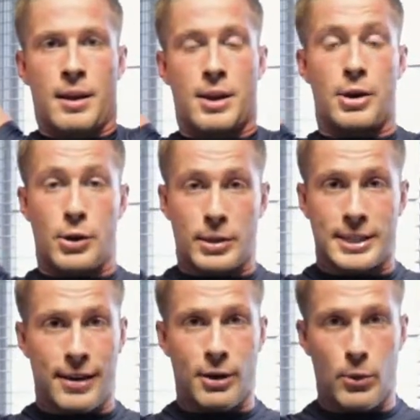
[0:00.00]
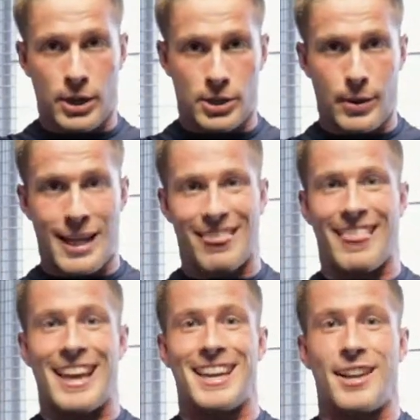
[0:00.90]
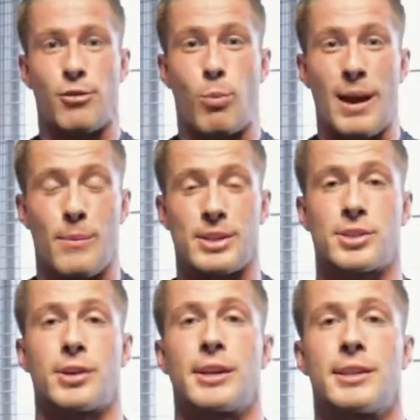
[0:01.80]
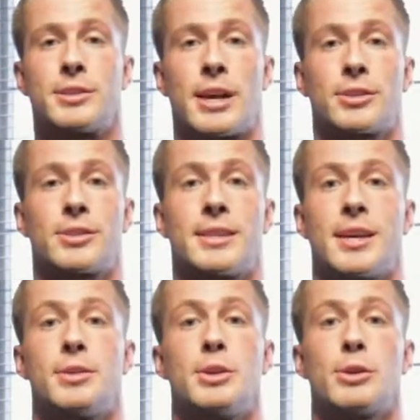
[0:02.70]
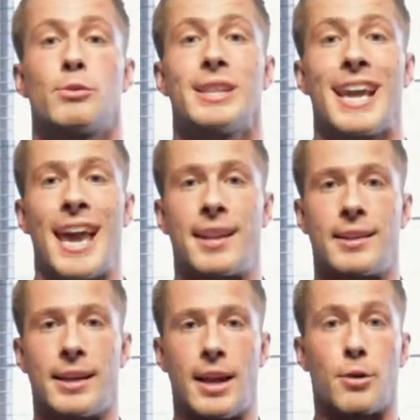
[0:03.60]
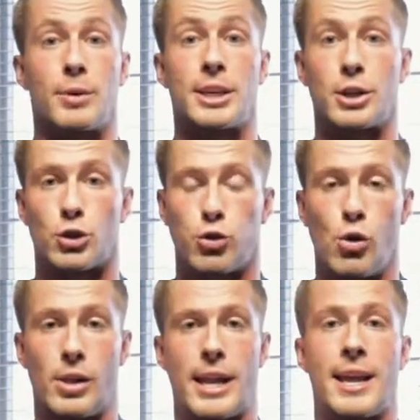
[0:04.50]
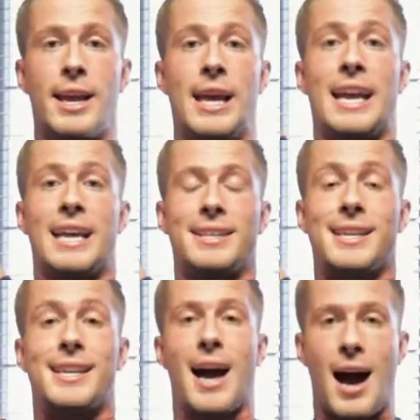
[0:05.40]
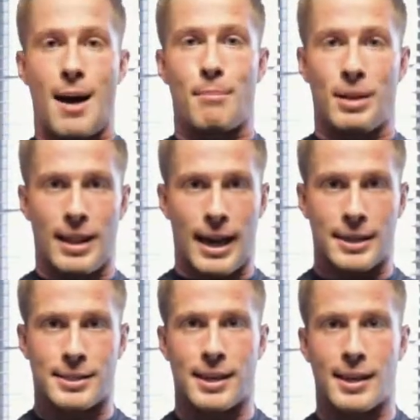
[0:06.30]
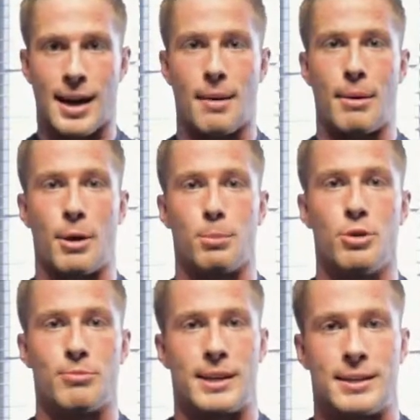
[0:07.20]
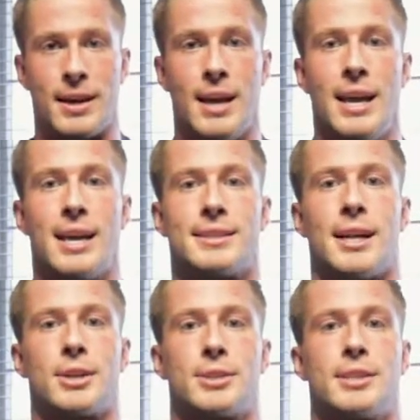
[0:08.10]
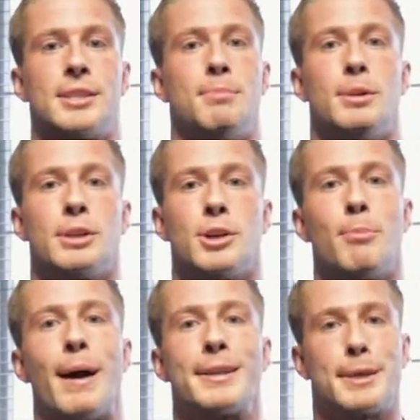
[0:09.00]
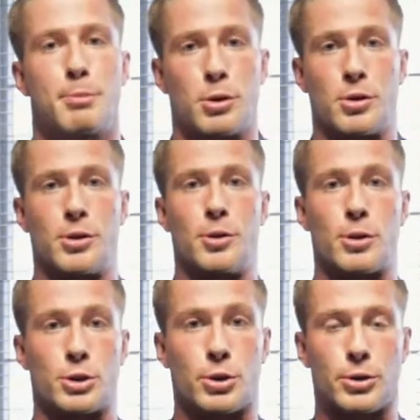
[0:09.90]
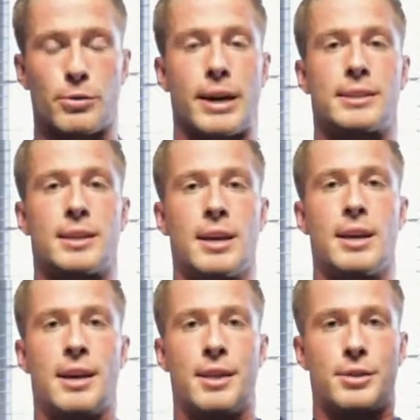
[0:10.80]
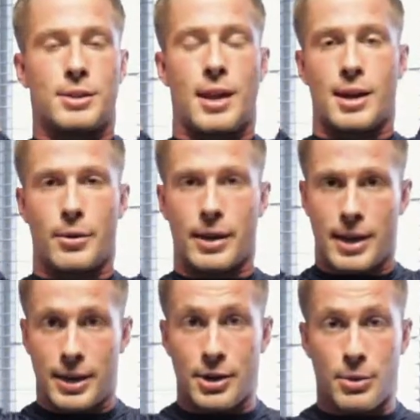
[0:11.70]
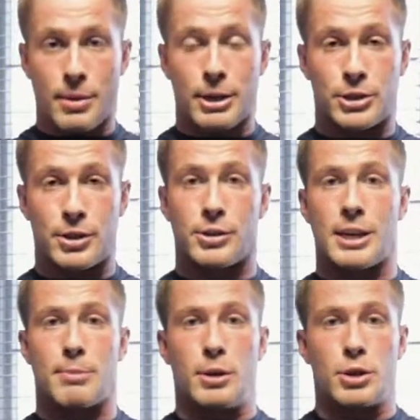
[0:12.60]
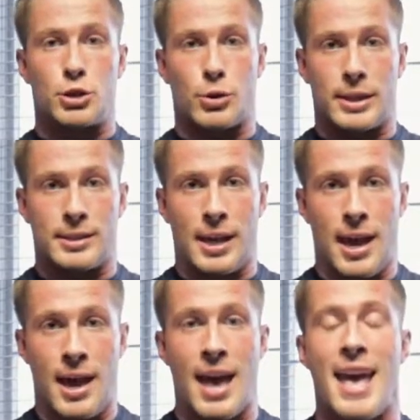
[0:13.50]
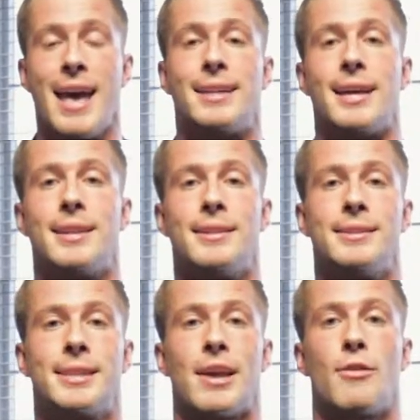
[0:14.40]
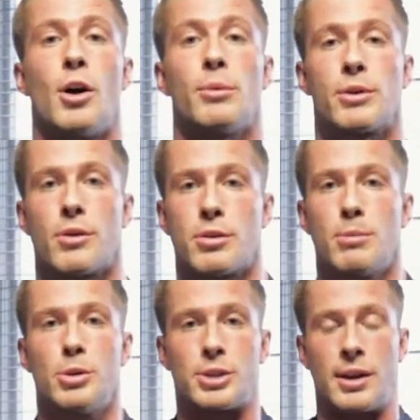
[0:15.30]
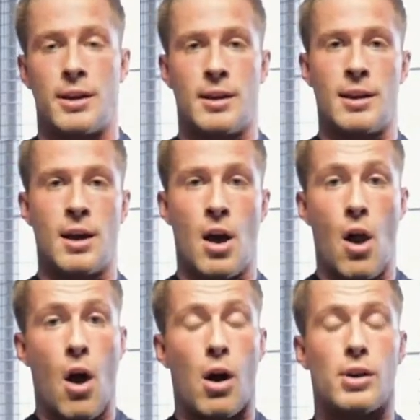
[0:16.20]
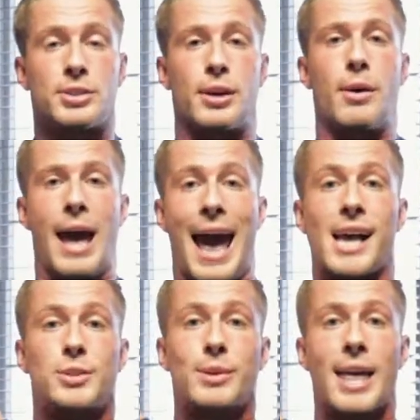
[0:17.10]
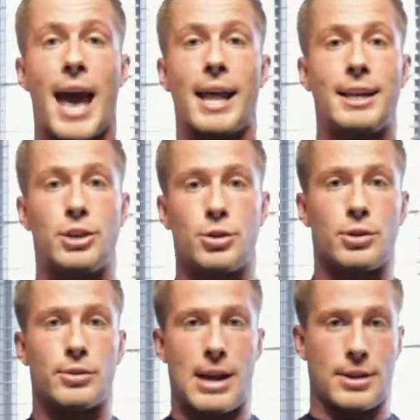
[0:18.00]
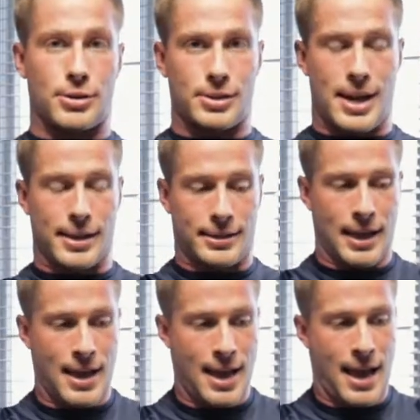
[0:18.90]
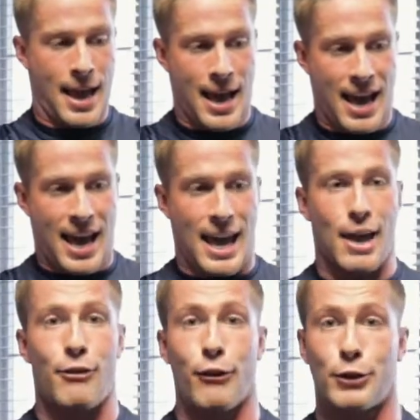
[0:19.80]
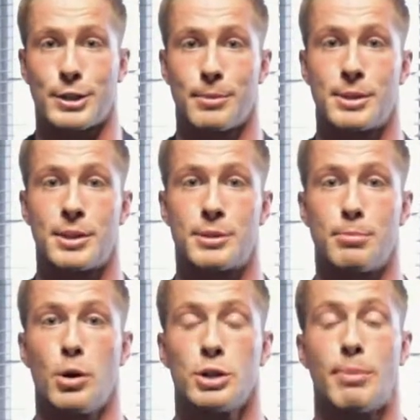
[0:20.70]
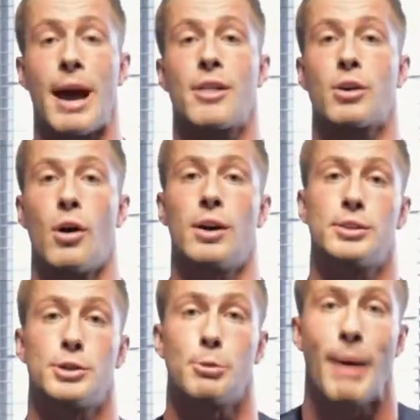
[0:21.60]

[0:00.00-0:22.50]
Now you're going to definitely want to do a light enough weight when starting this exercise out that you can really handle it and really control it. It is a complex compound movement. It's not just a simple, bicep curl or shoulder raise. There's a lot going on here and you want to make sure that you're keeping your joints and tendons safe all the way throughout the motion. Also, as with any shoulder exercise, if for some reason this motion path causes you